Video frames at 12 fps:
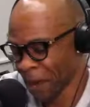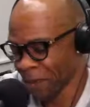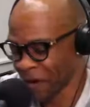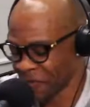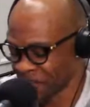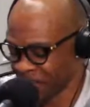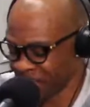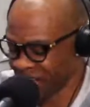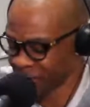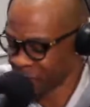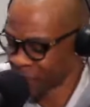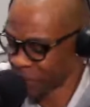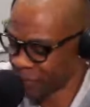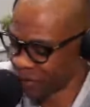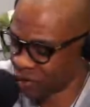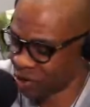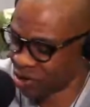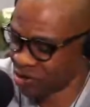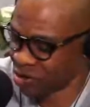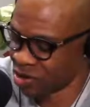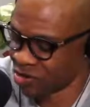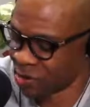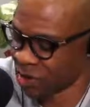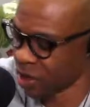off on that day. Something real
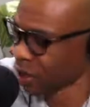big.